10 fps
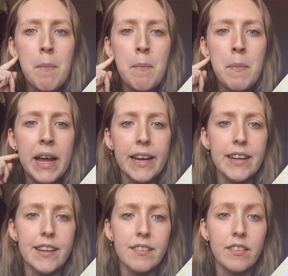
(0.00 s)

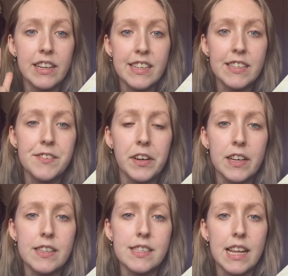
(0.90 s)
May
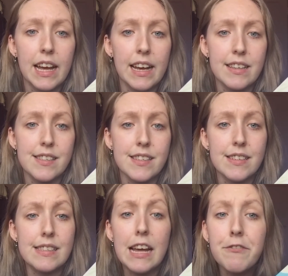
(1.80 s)
identifies as a
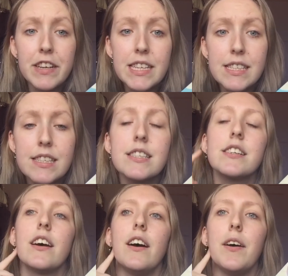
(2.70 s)
Sapphist,
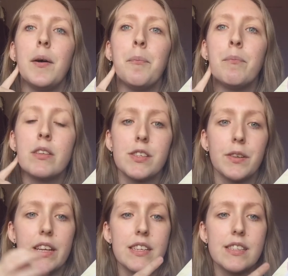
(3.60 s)
so
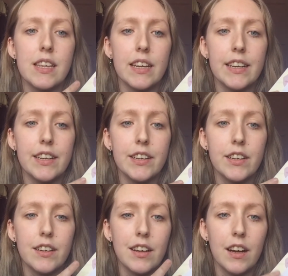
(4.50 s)
there's a
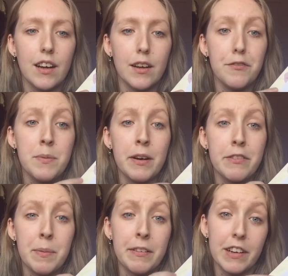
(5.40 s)

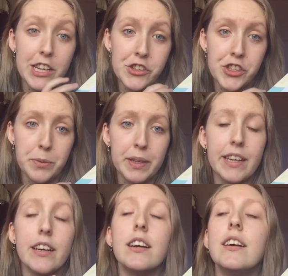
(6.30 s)
female-female relationship in
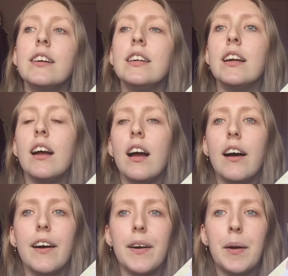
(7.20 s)
here,
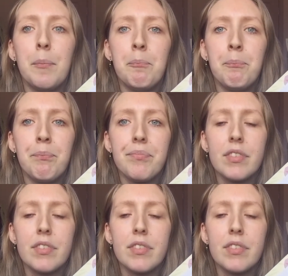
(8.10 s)
and